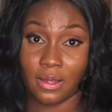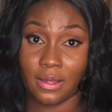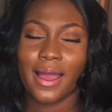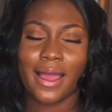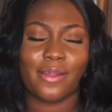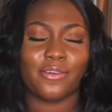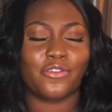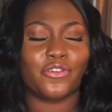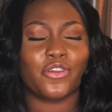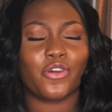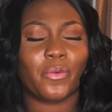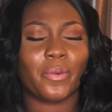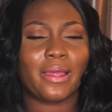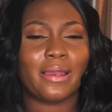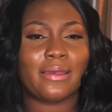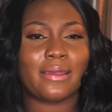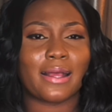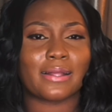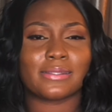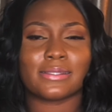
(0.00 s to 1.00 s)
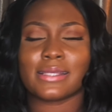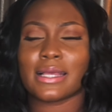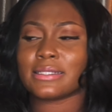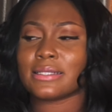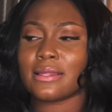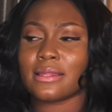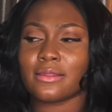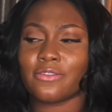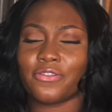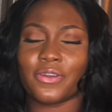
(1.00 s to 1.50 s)
And knowing that
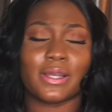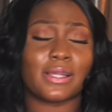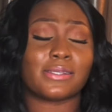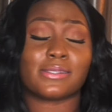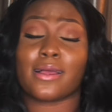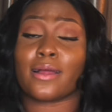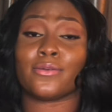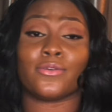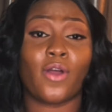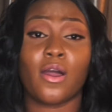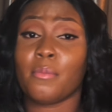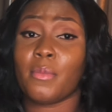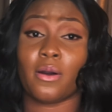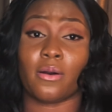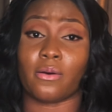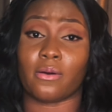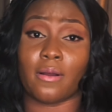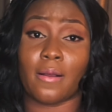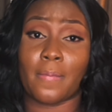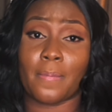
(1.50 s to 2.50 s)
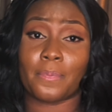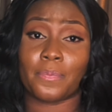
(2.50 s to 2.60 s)
certain feelings are normal.